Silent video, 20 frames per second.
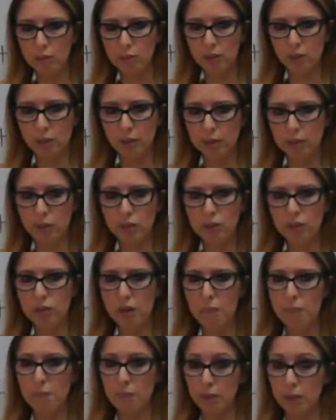milliliters.
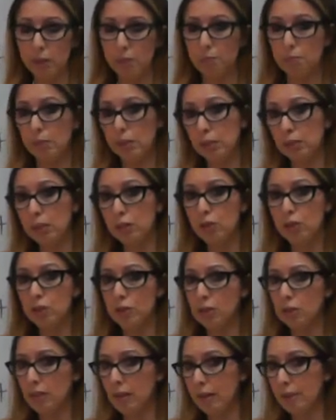Milliliter is
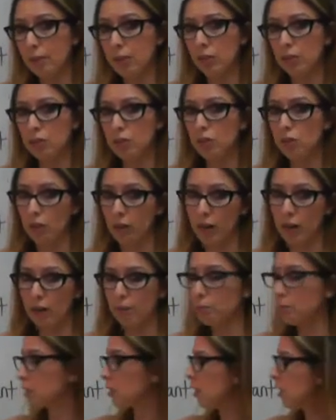the same thing as
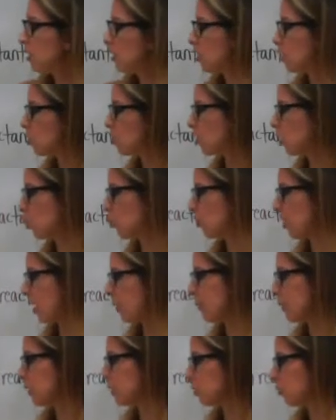grams. So
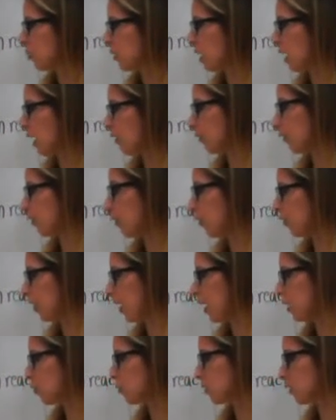that means we have
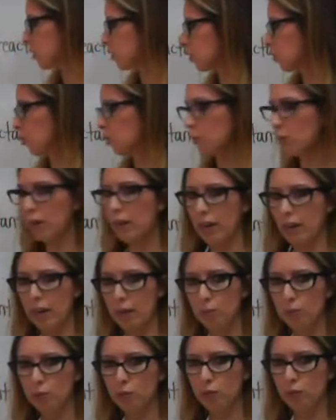1,000
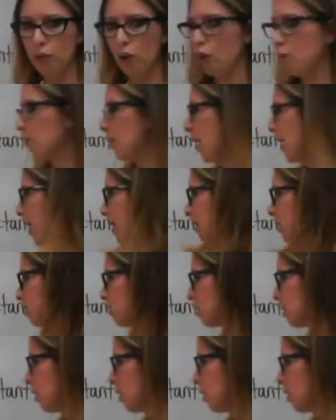grams for our mass